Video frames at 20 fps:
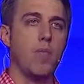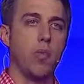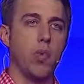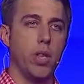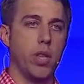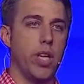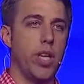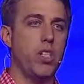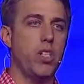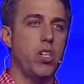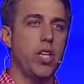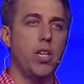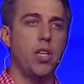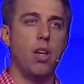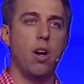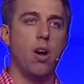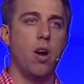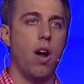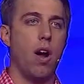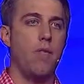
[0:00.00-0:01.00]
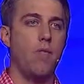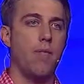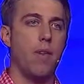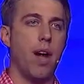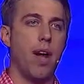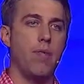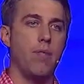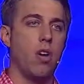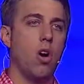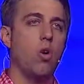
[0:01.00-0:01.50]
of religion or I've,
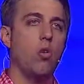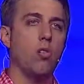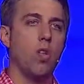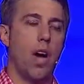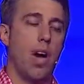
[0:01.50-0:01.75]
I've known,